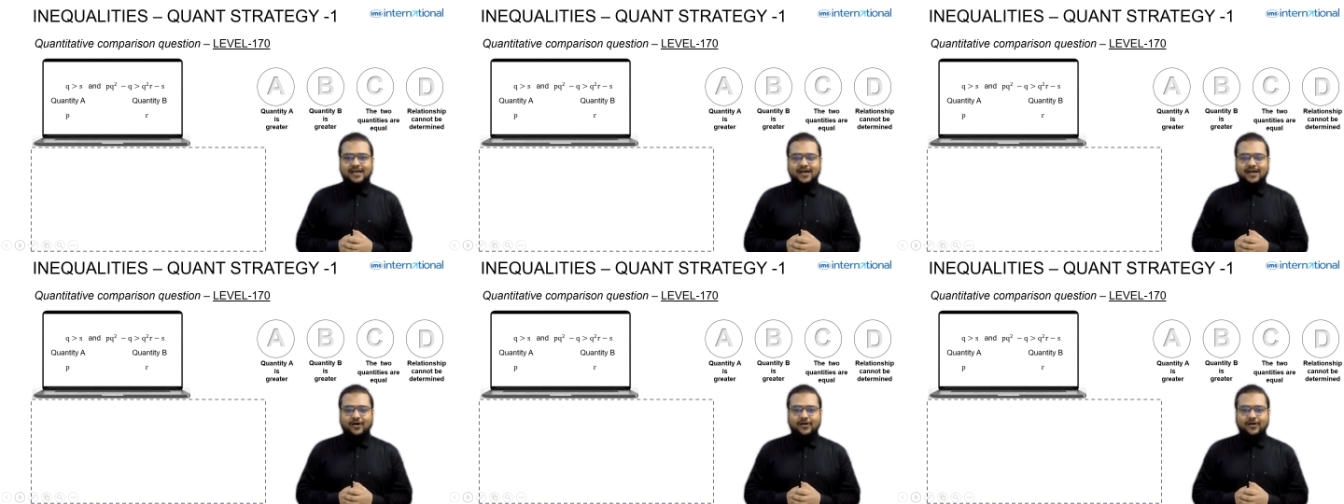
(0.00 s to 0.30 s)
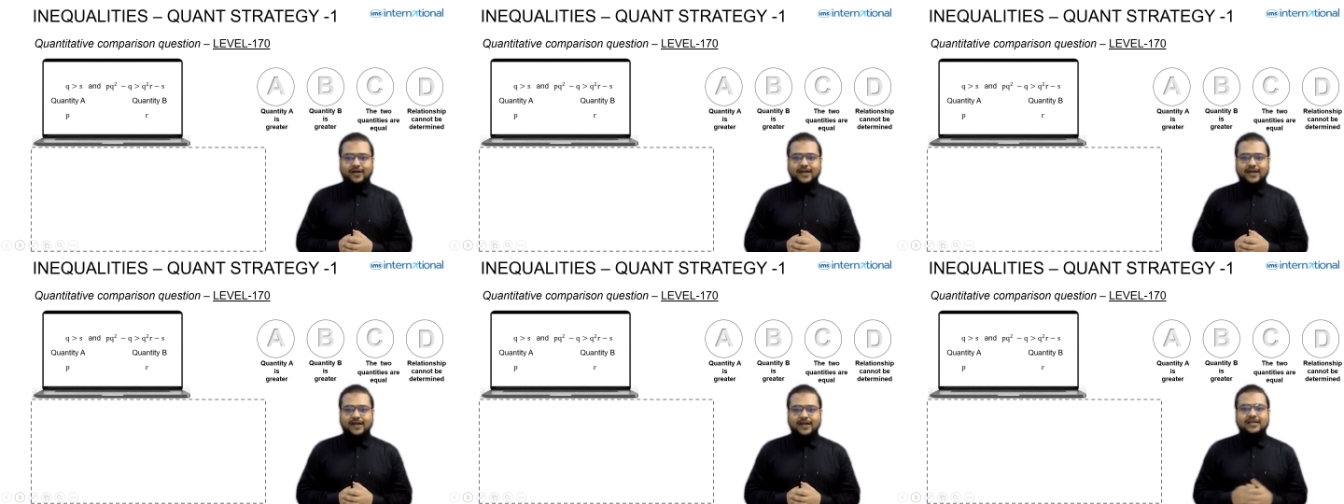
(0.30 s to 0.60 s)
All
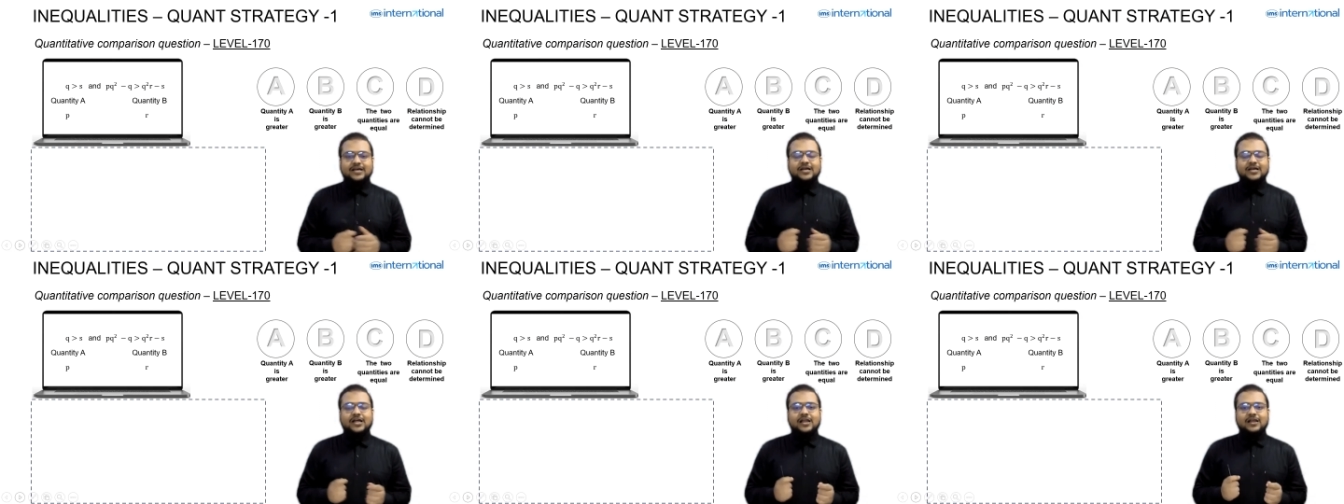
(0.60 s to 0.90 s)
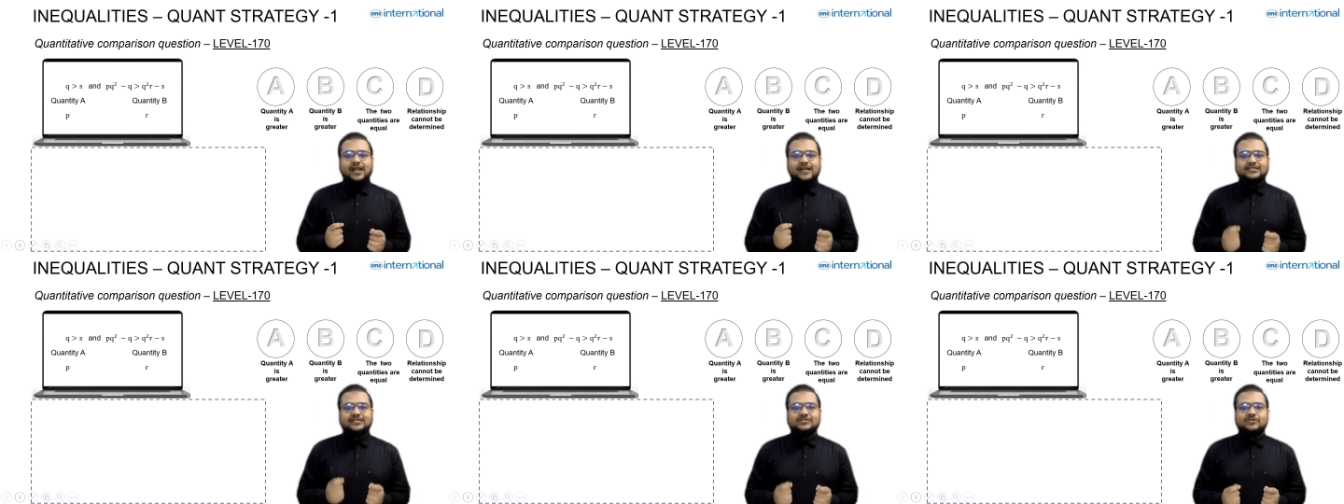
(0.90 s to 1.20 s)
right.
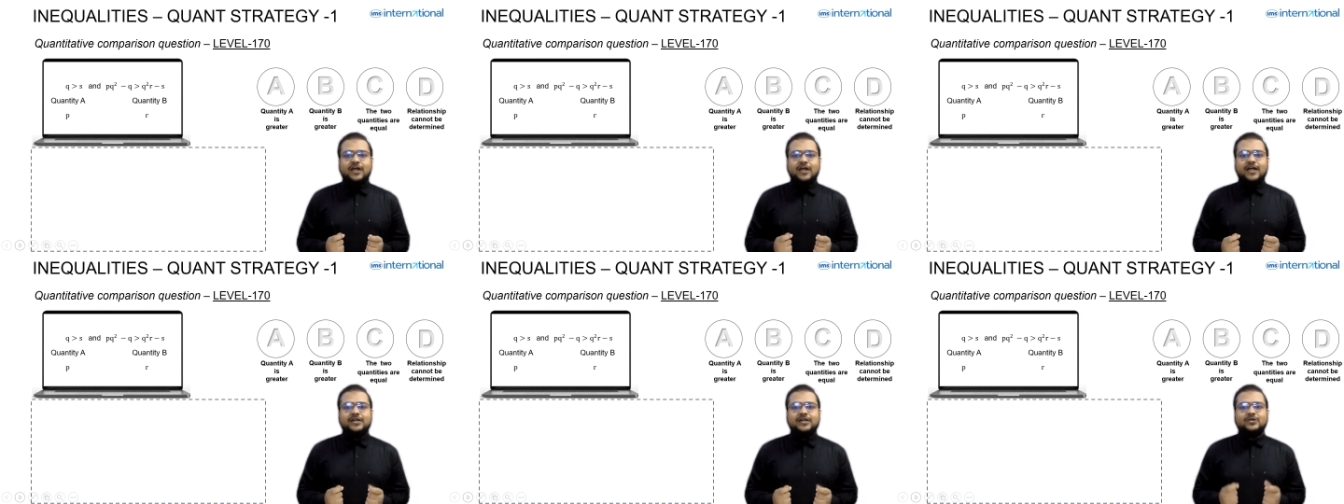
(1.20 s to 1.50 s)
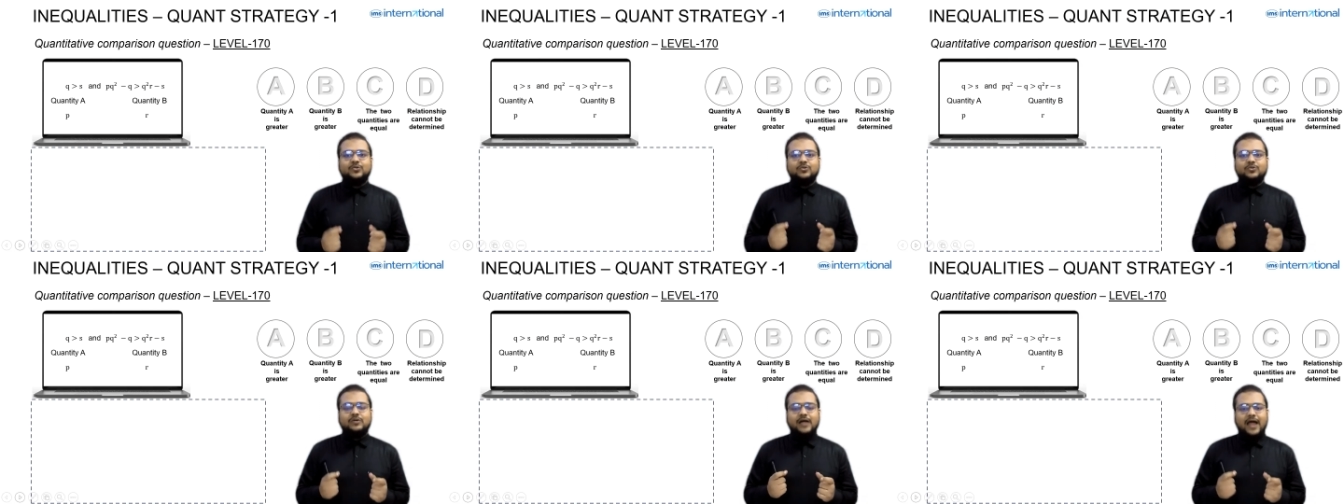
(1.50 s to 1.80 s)
Let's try
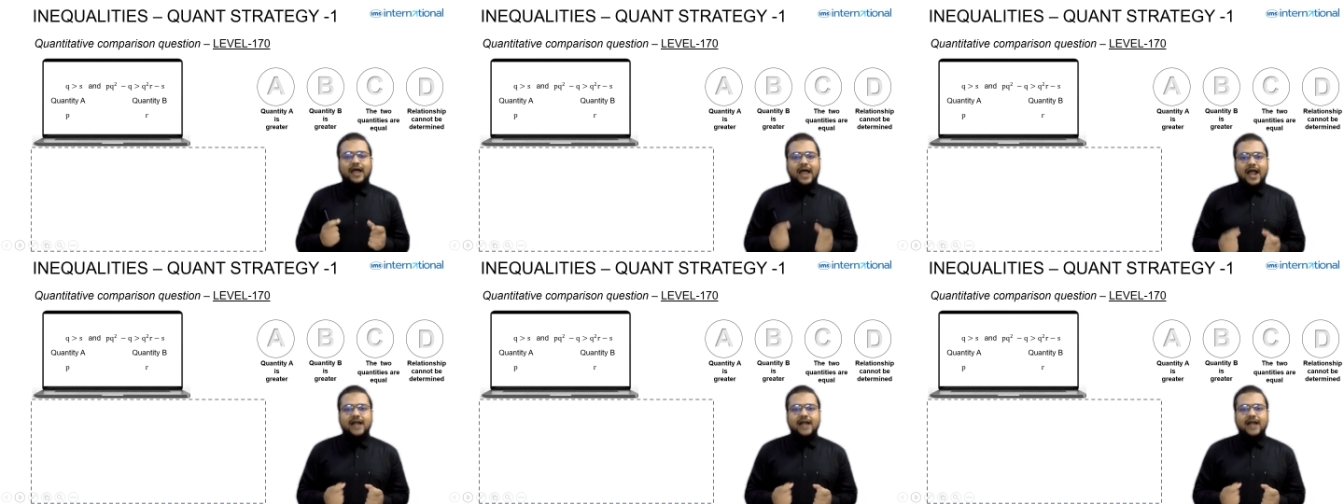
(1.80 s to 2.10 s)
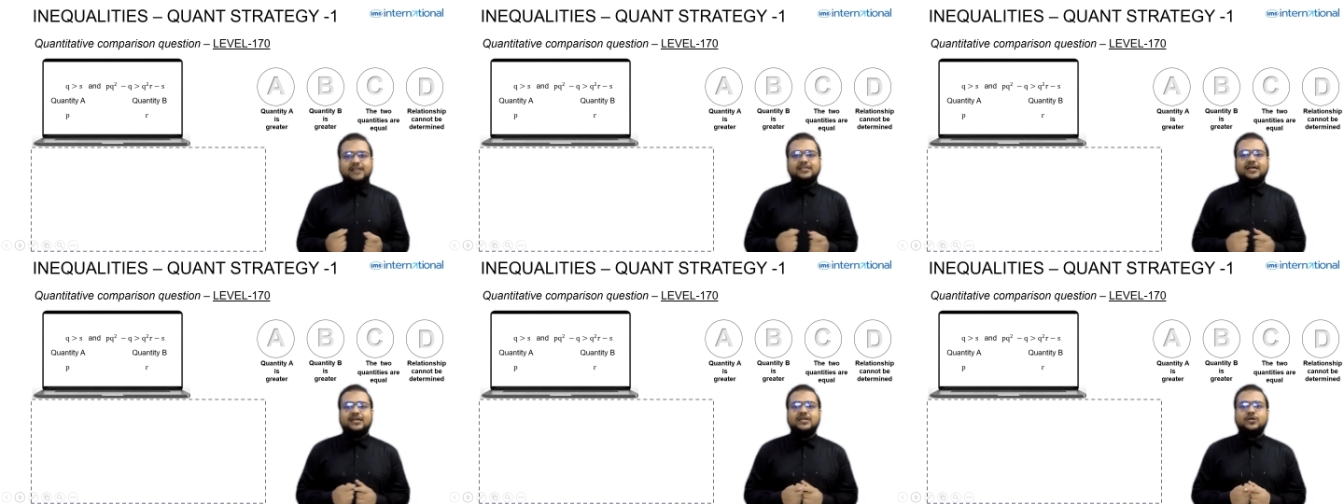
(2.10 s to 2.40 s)
to
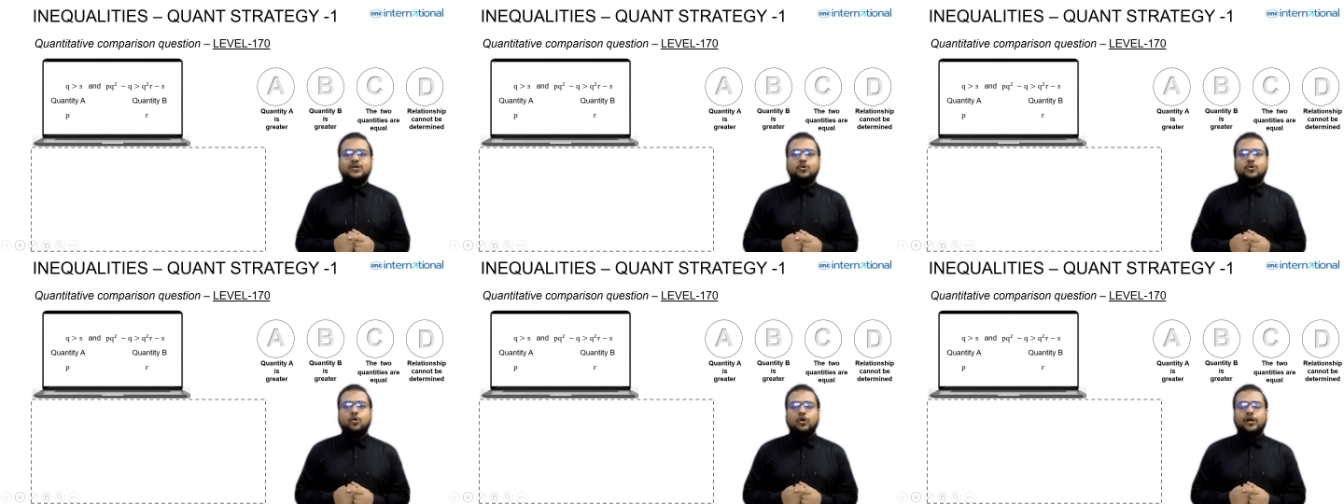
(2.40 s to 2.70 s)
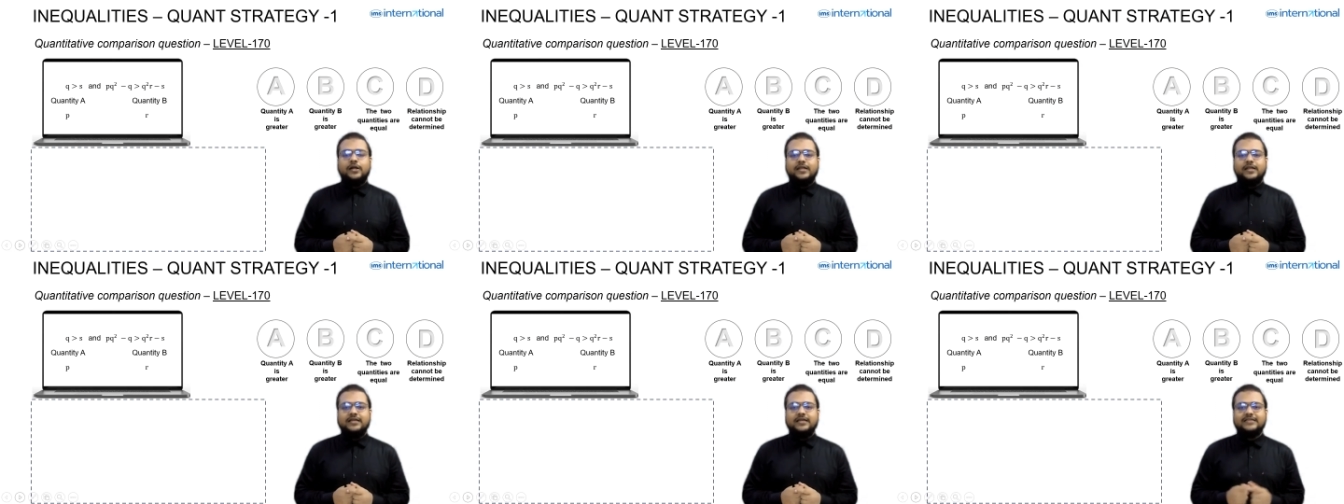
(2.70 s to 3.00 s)
add the
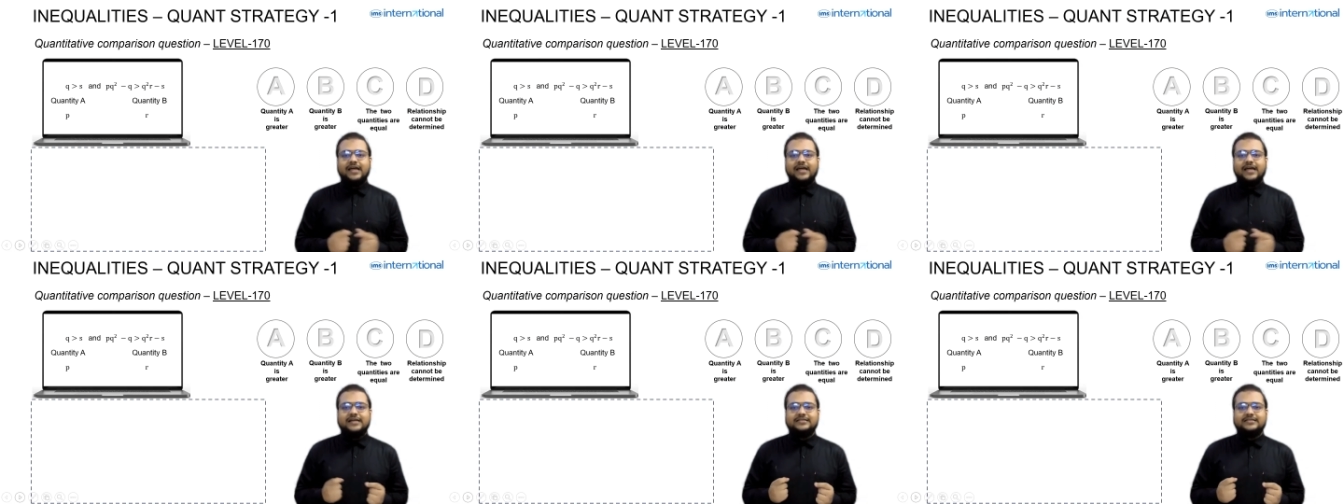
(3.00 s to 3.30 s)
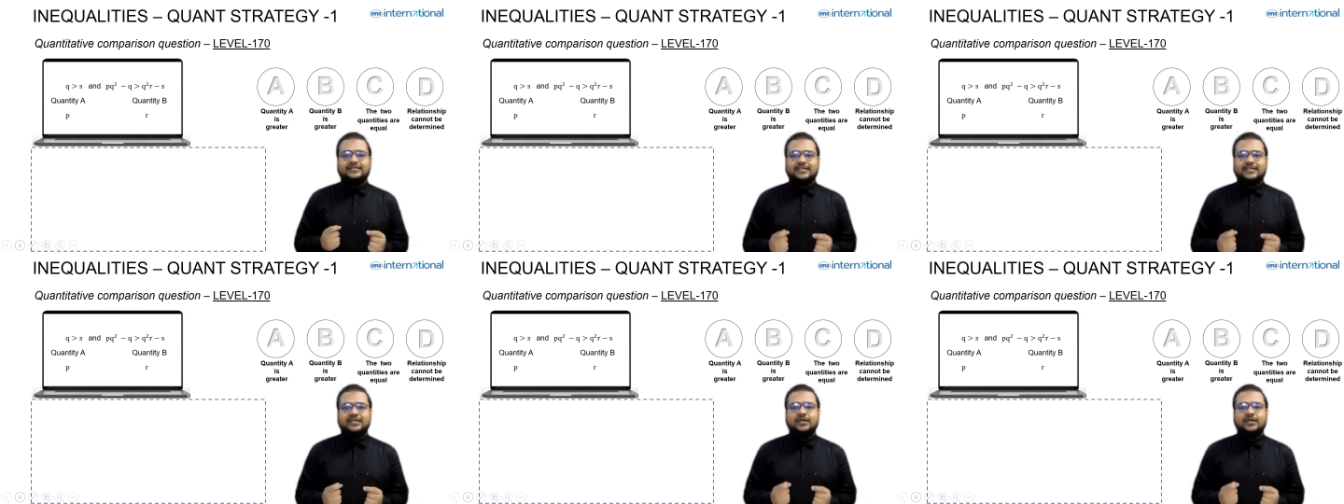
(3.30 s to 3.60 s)
inequalities and
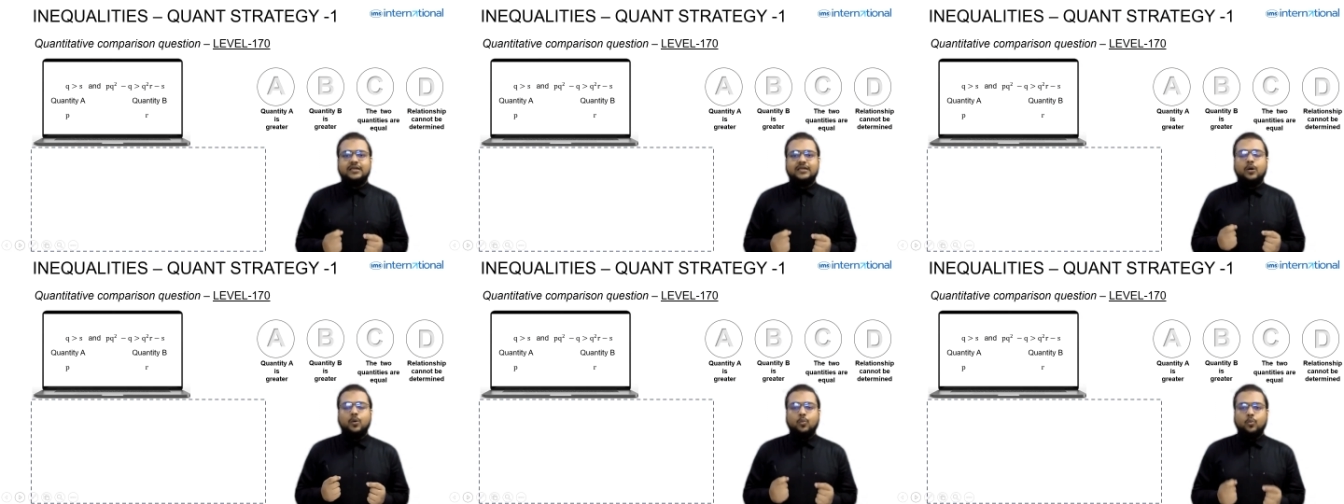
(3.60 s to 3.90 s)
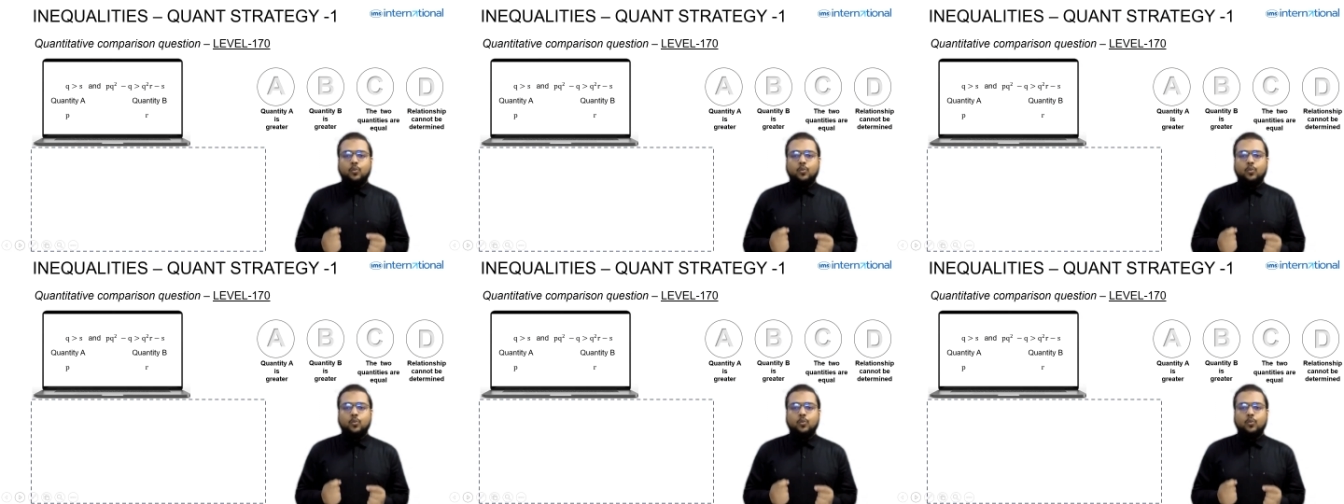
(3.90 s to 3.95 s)
see